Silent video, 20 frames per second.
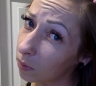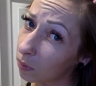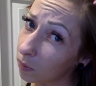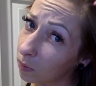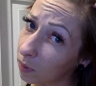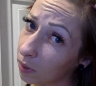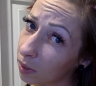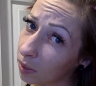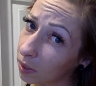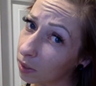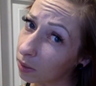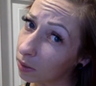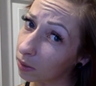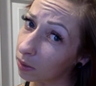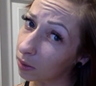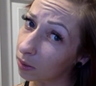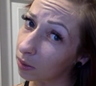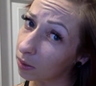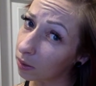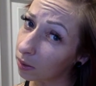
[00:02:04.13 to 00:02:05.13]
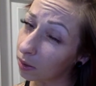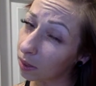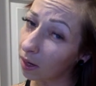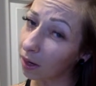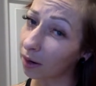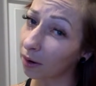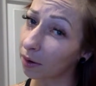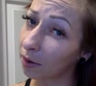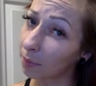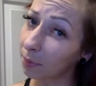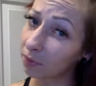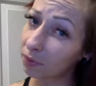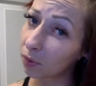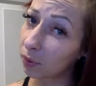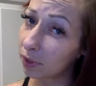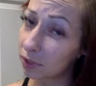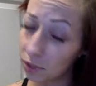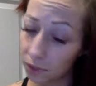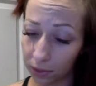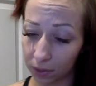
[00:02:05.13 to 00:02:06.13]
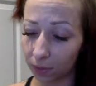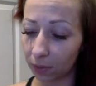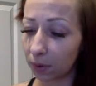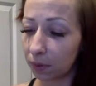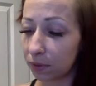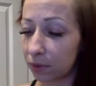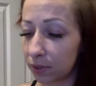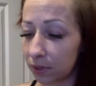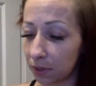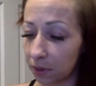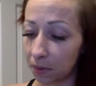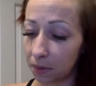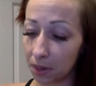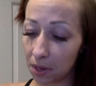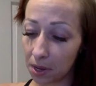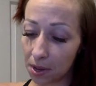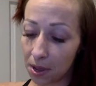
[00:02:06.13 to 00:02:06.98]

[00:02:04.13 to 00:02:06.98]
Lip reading: One, two, I don't know, about 4 inches of growth or so.